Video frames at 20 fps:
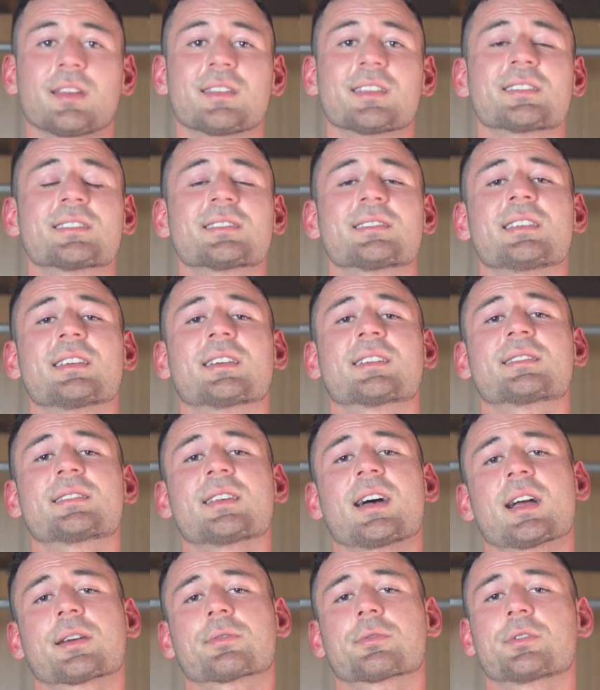This is the
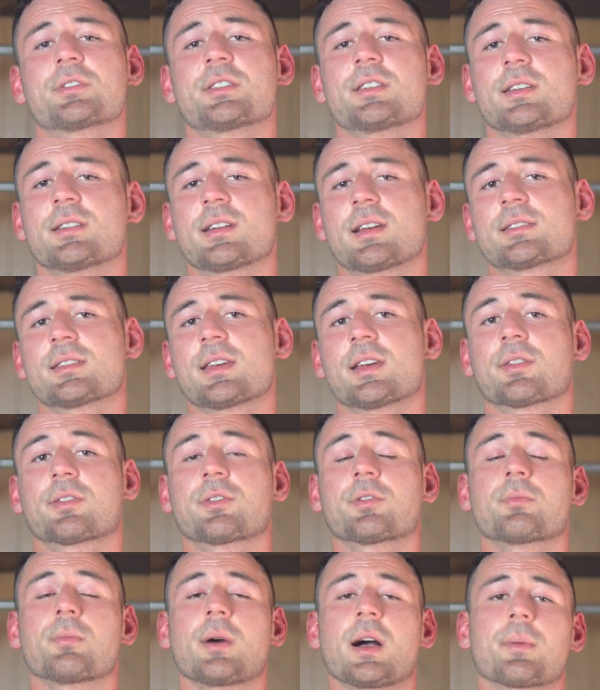exact routine I take
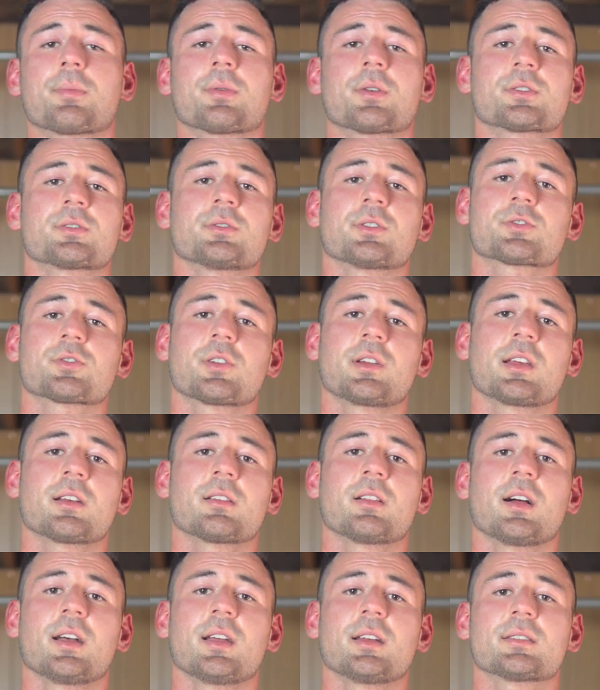through my personal training
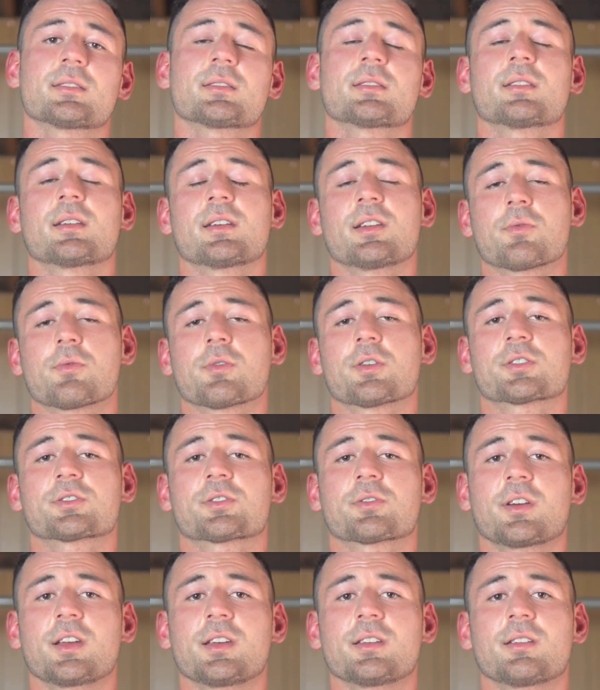clients, and it works
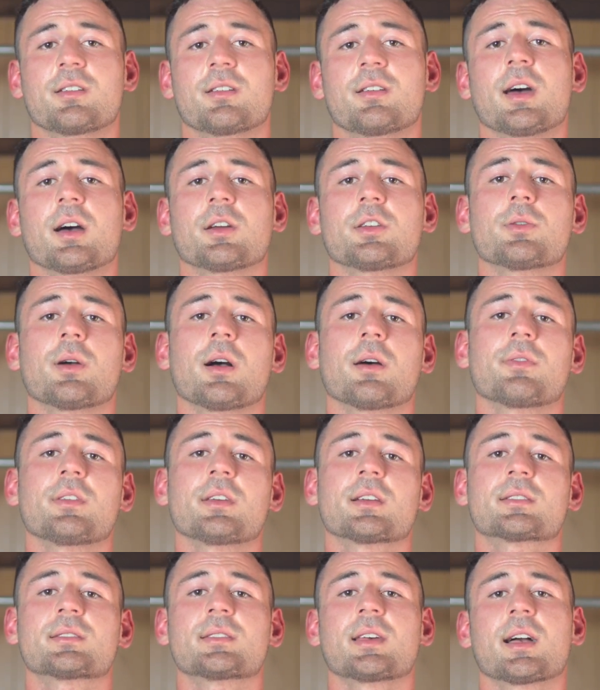great. Now you have the
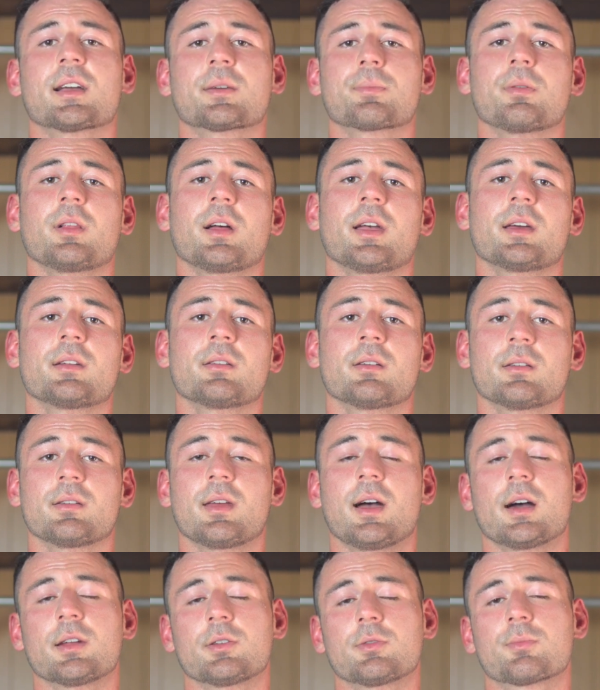exact plan on
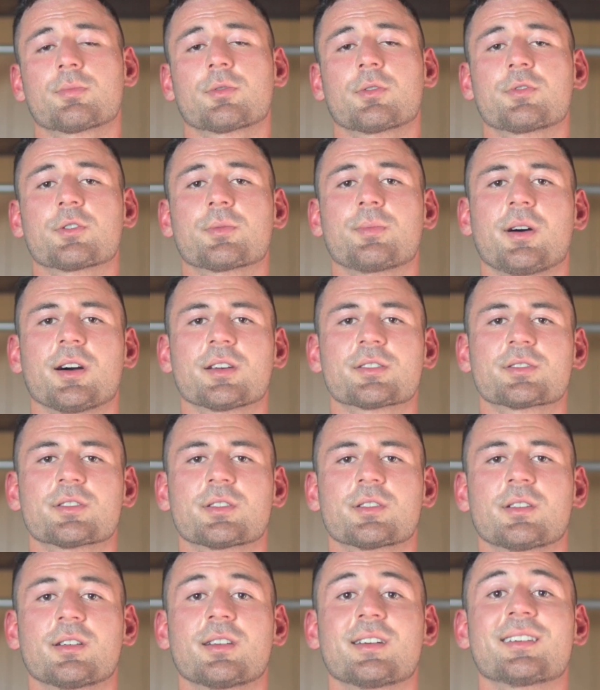how to improve your
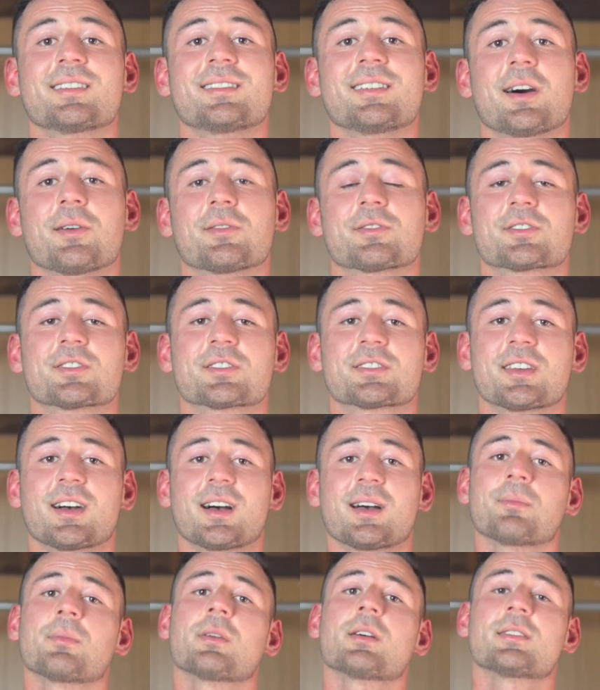posture. Now it's just
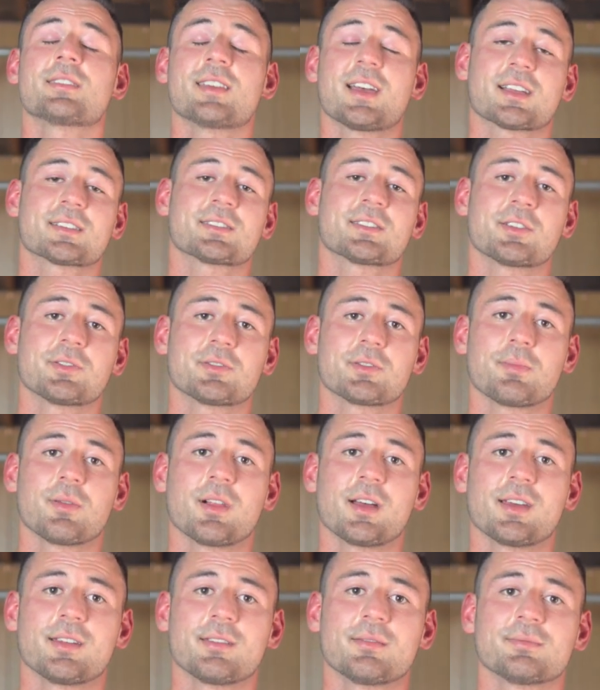time to execute the
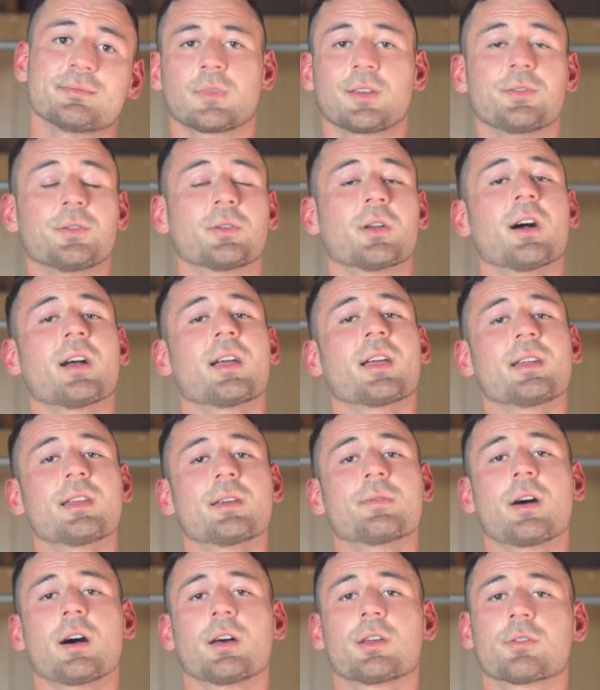plan. If you got any
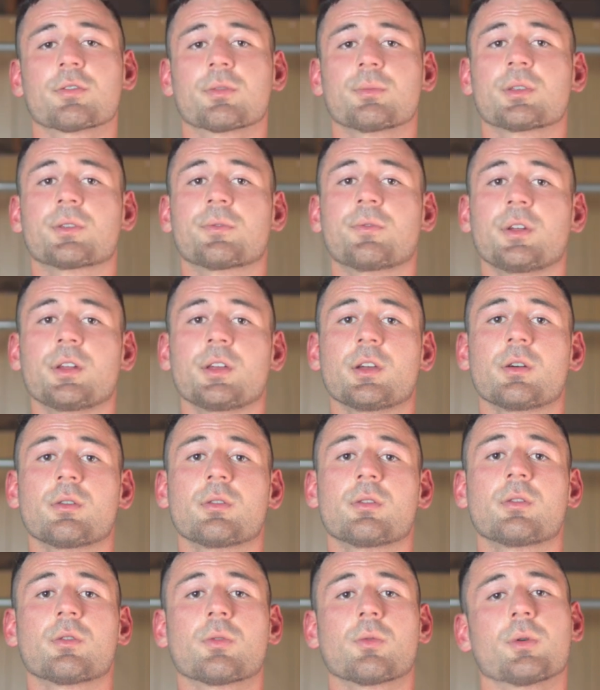value from this
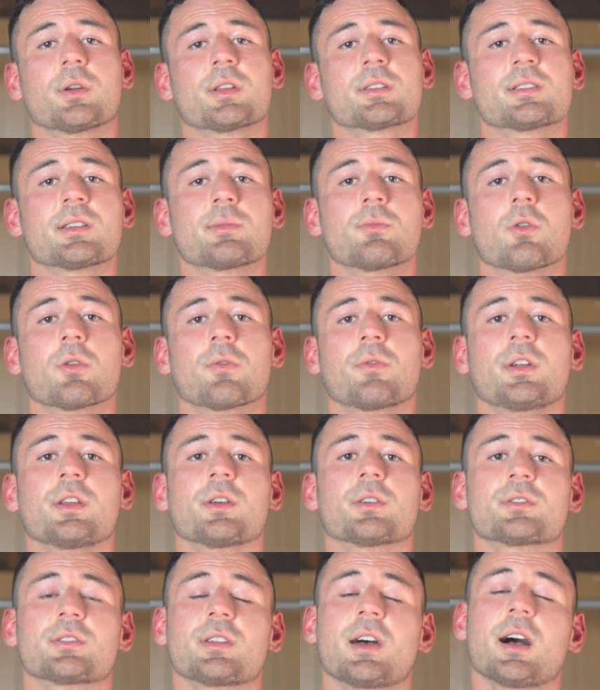video or want to see more
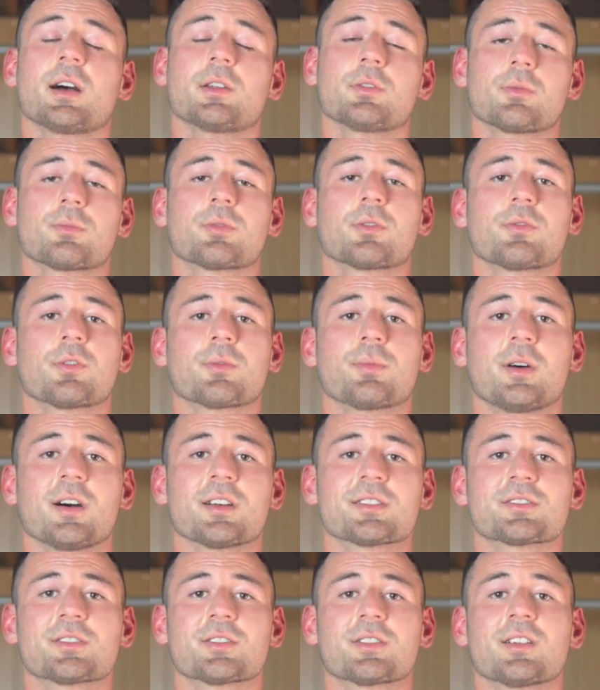videos on how to improve your
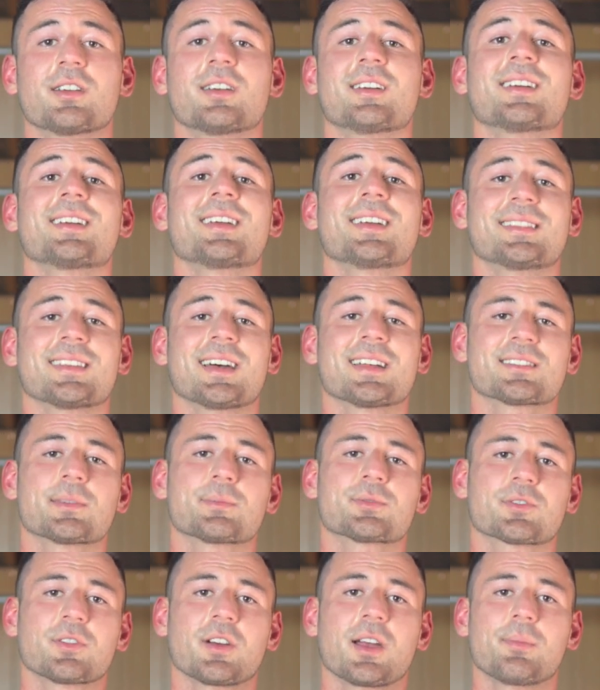posture, hit that
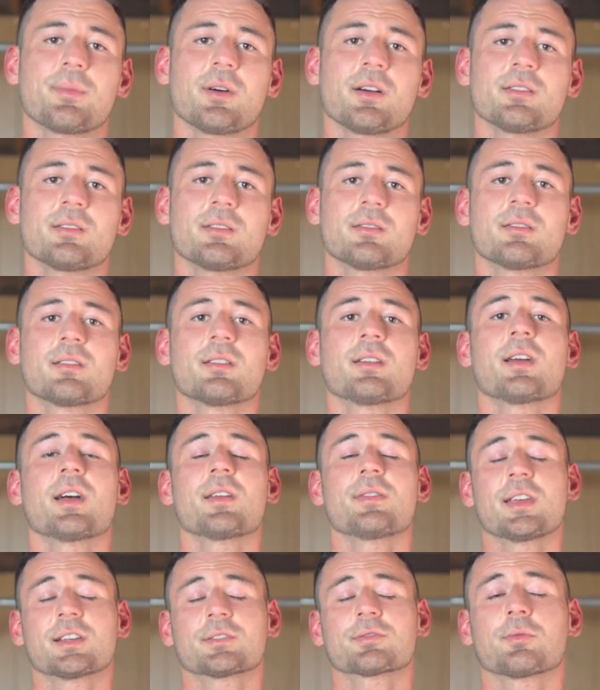subscribe button,
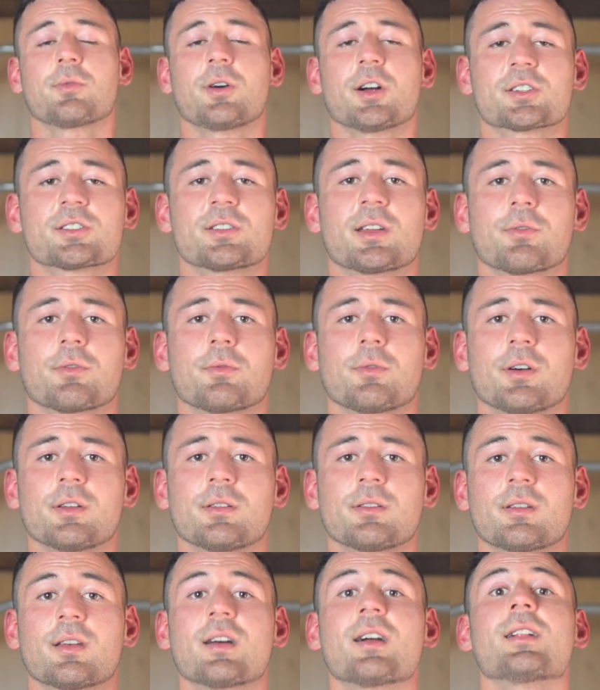and thanks for watching, everyone.
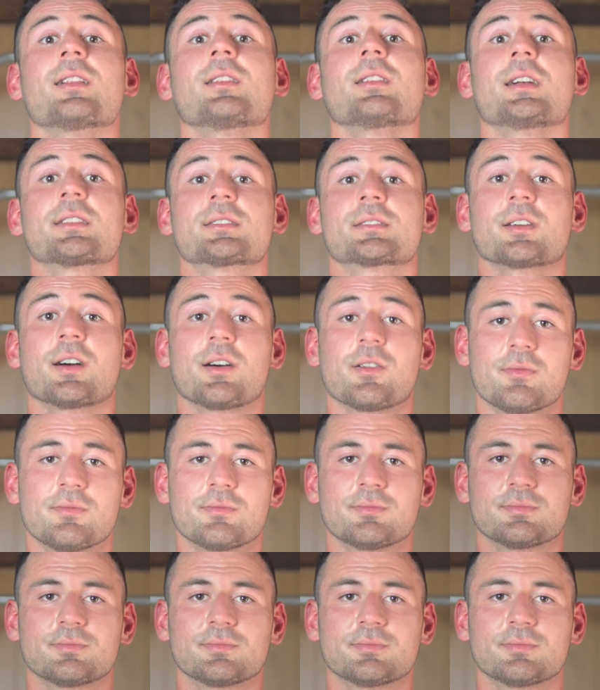Let's go.